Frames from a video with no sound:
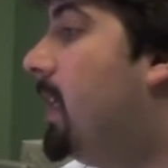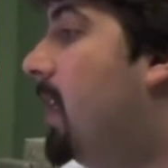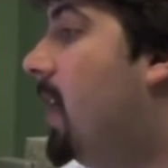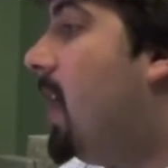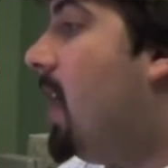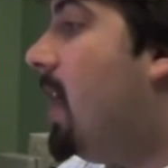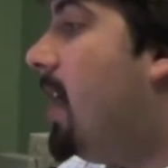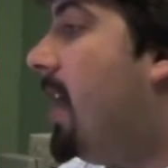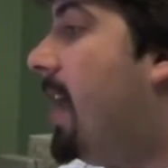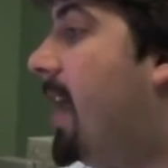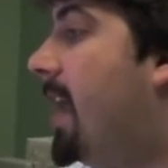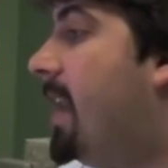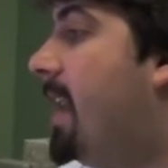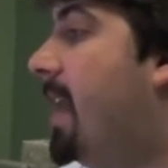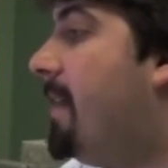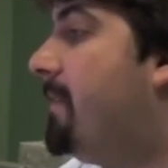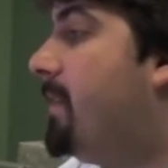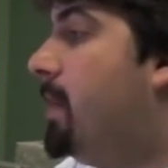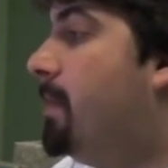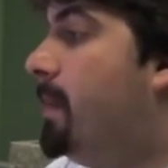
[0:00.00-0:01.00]
an
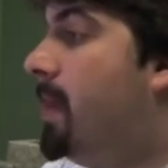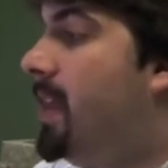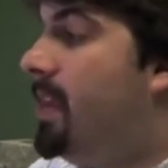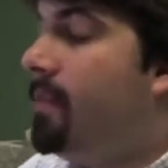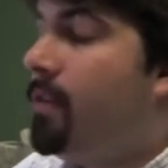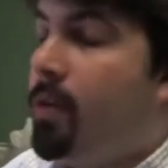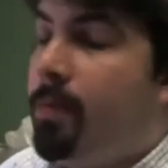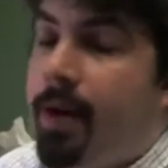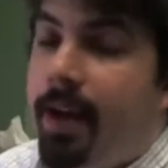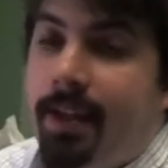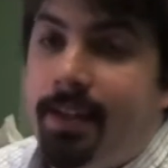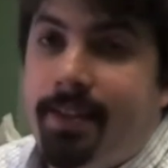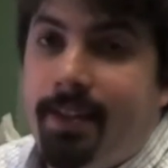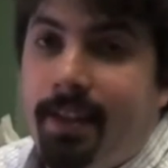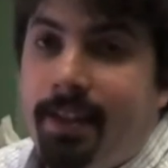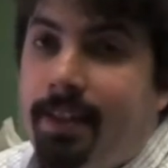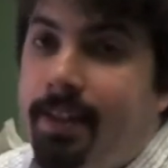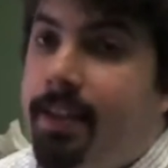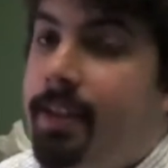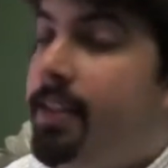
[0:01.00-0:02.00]
FTP
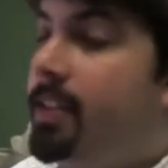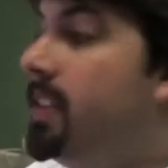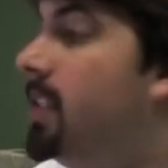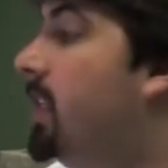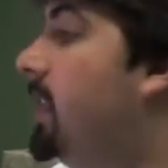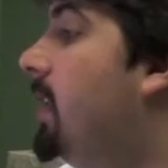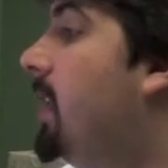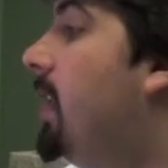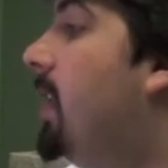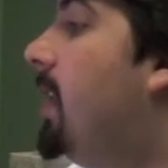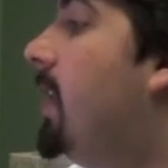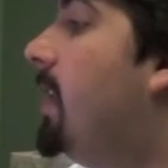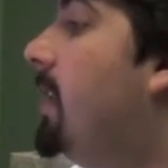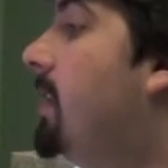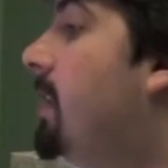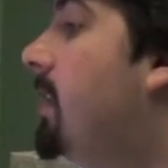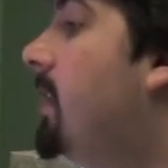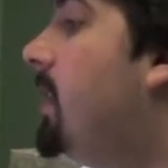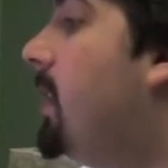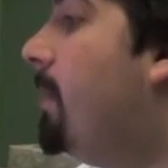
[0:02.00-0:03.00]
robots.txt
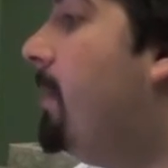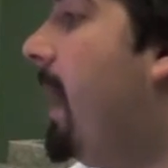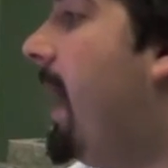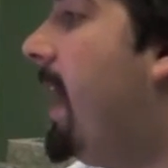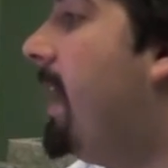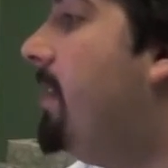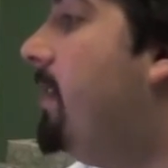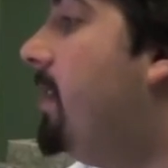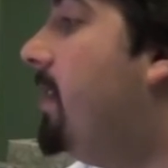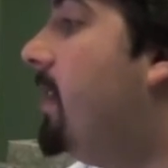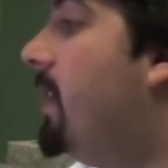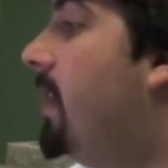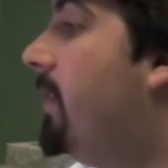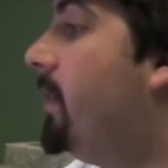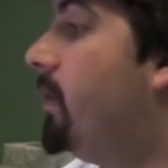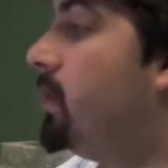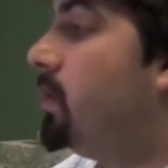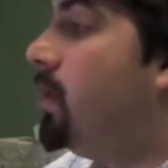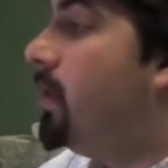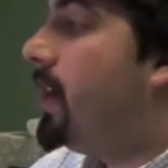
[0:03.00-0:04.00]
command
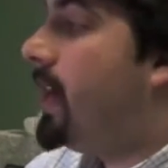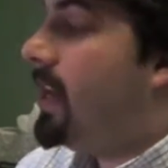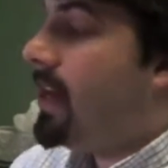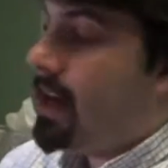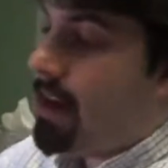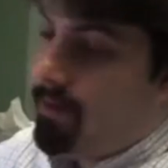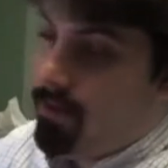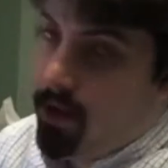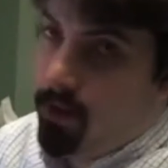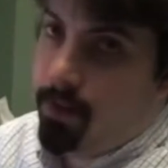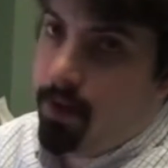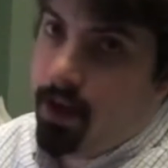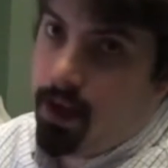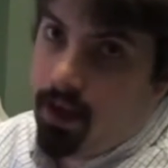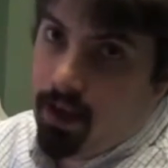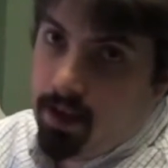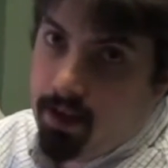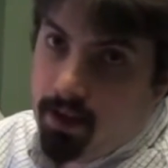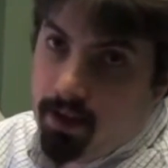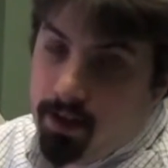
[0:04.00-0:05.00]
if it was located in
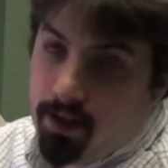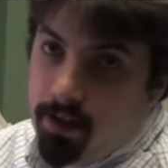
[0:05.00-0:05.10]
FTP